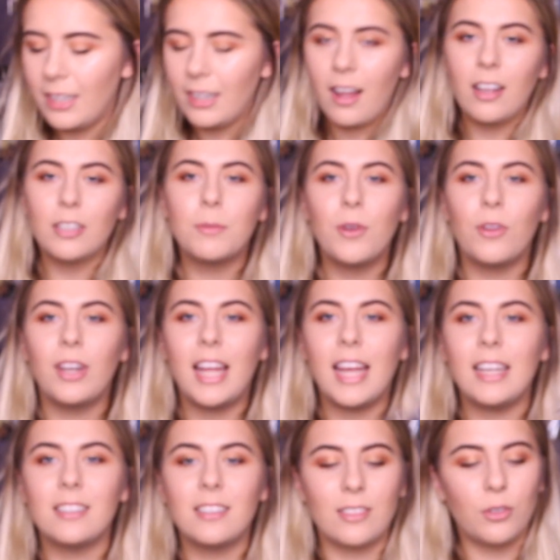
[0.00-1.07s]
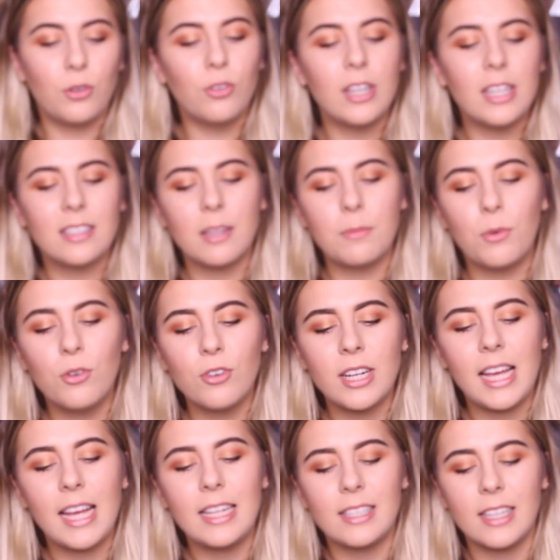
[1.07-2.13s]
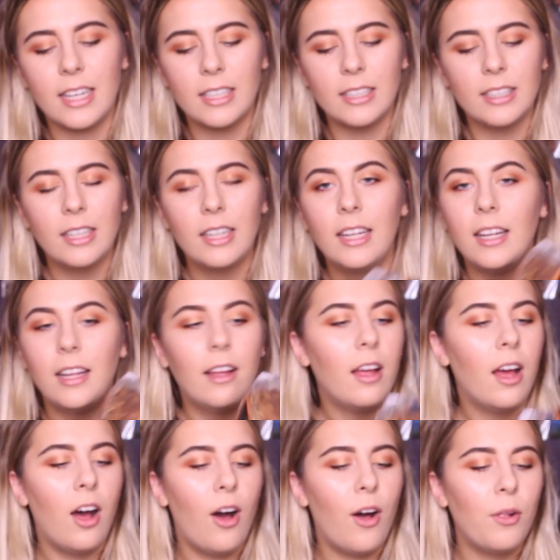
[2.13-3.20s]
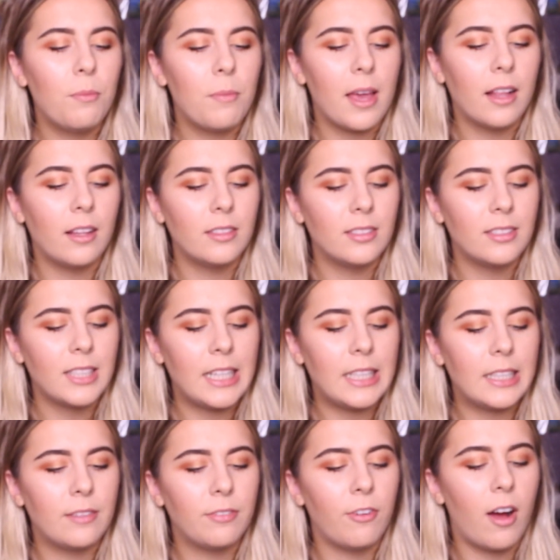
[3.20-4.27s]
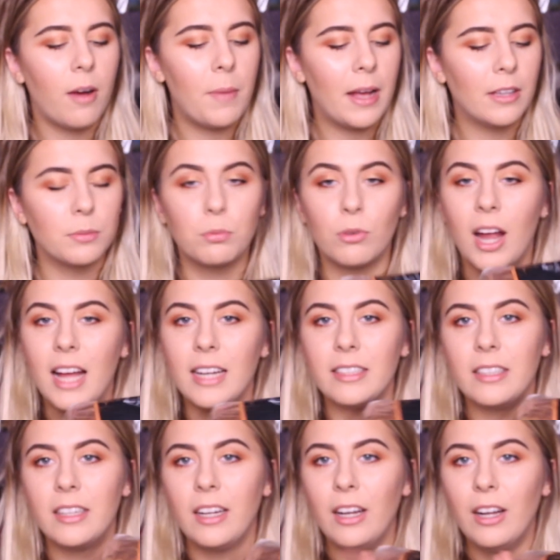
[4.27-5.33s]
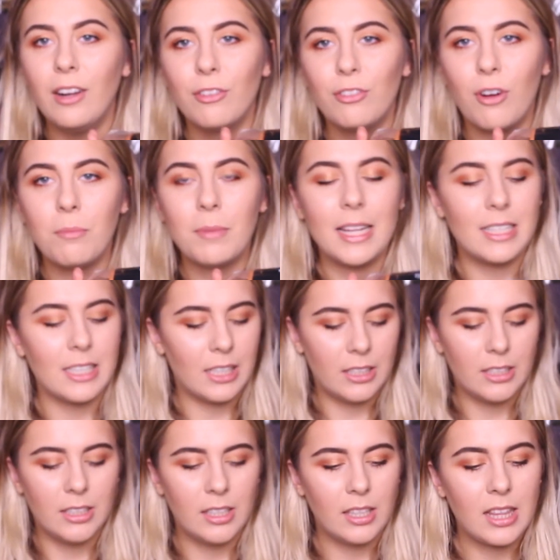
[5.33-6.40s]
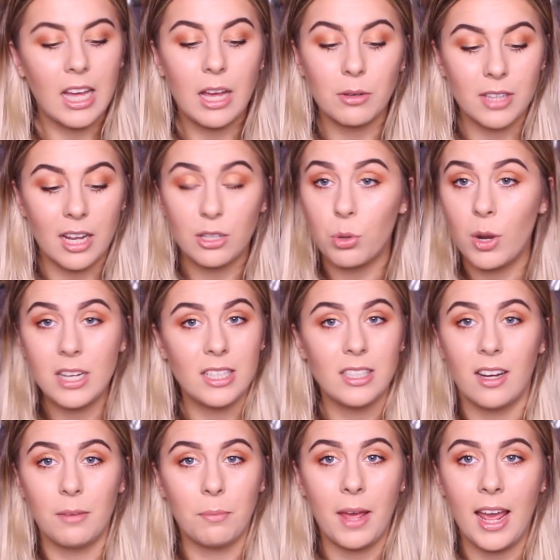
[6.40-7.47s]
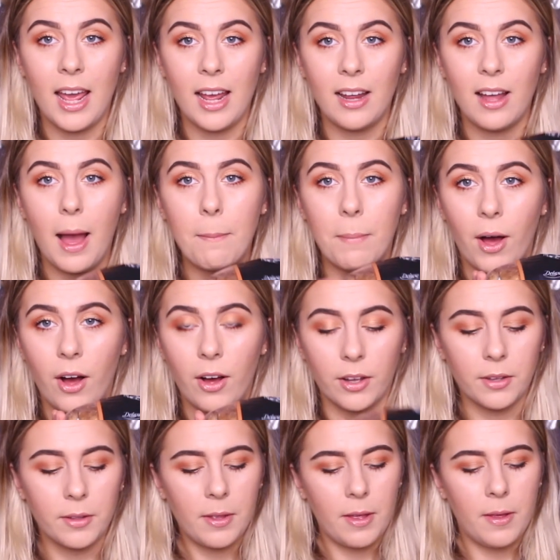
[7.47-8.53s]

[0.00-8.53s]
Last but not least, already eaten wholemeal seeded farmhouse bread from Lidl. I think it was like 29p a bag.